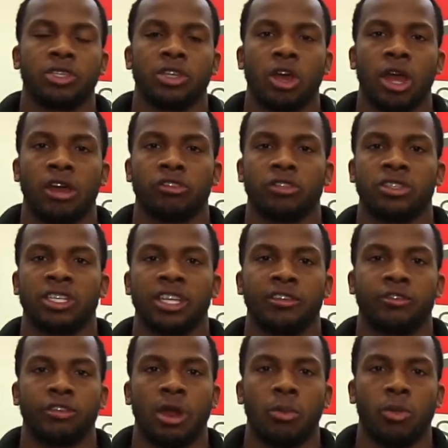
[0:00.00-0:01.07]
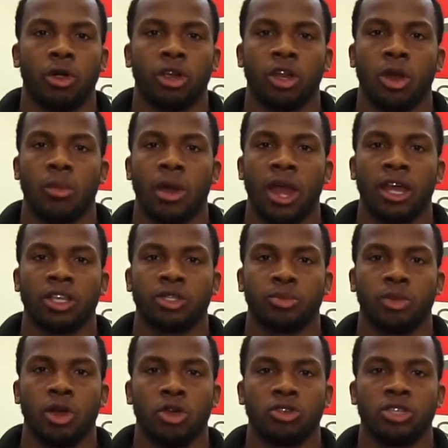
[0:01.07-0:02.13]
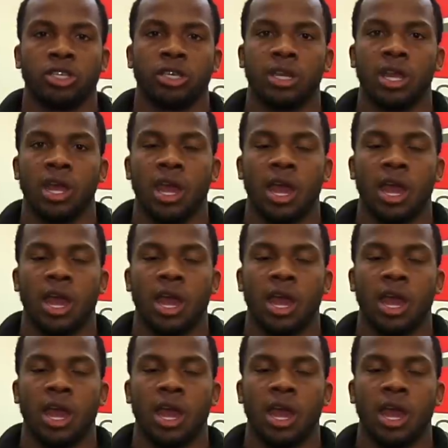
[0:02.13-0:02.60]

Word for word: So at receiver, I'm working on my explosion,